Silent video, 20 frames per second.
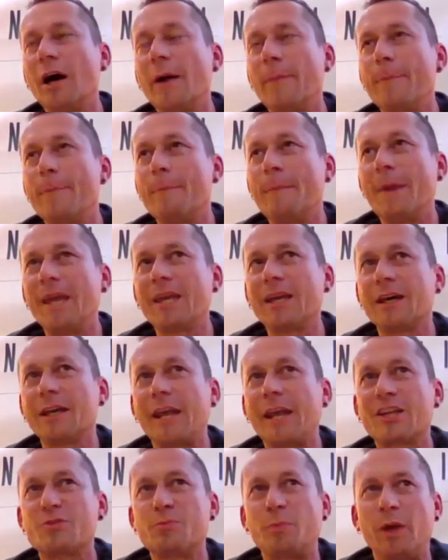make an
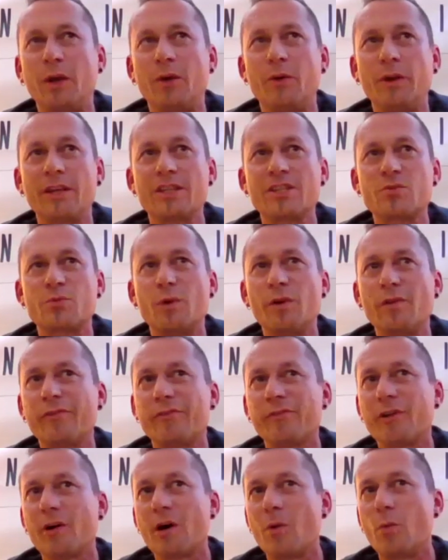experience with
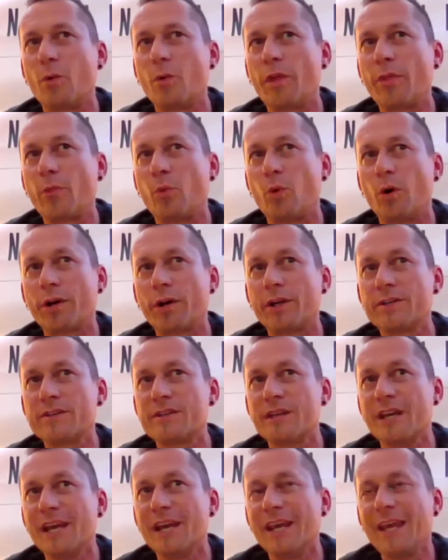waters
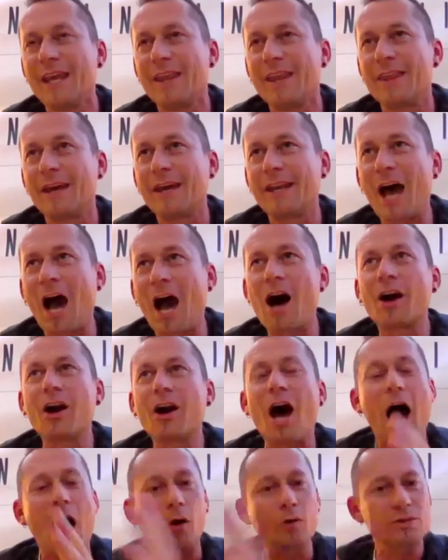that are
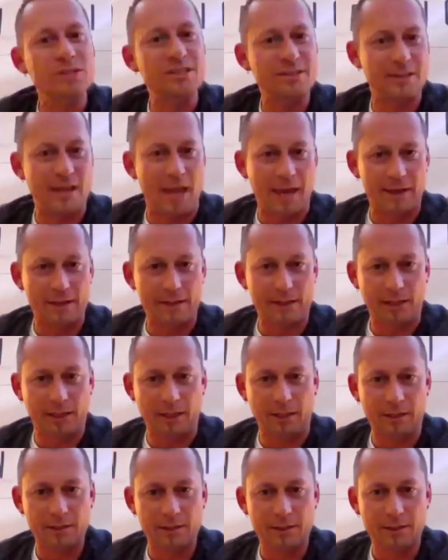outstanding.
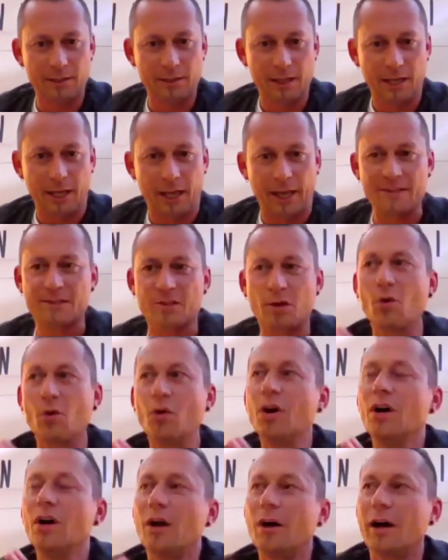And so
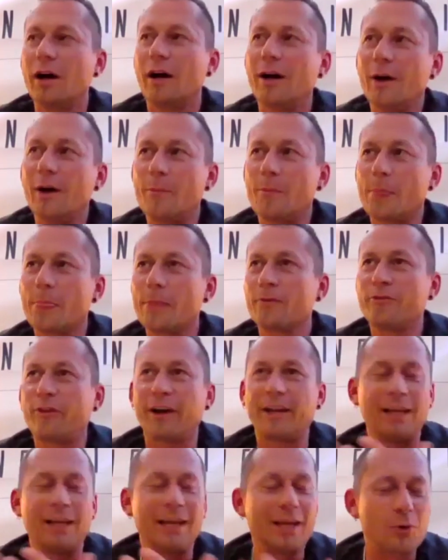
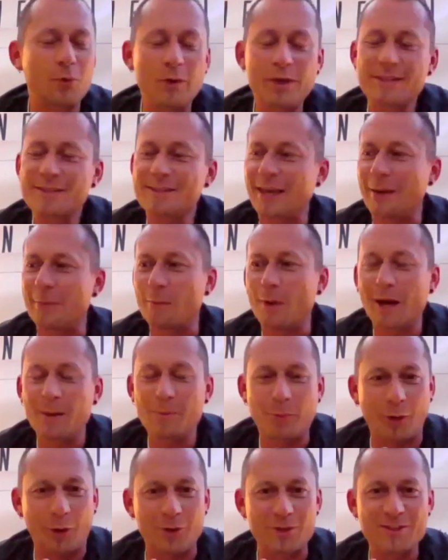Fine Liquids and my
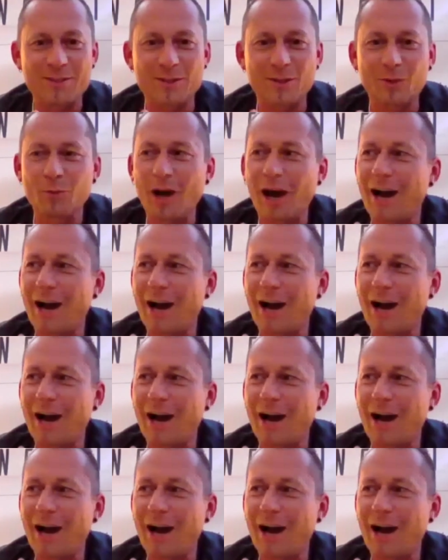person,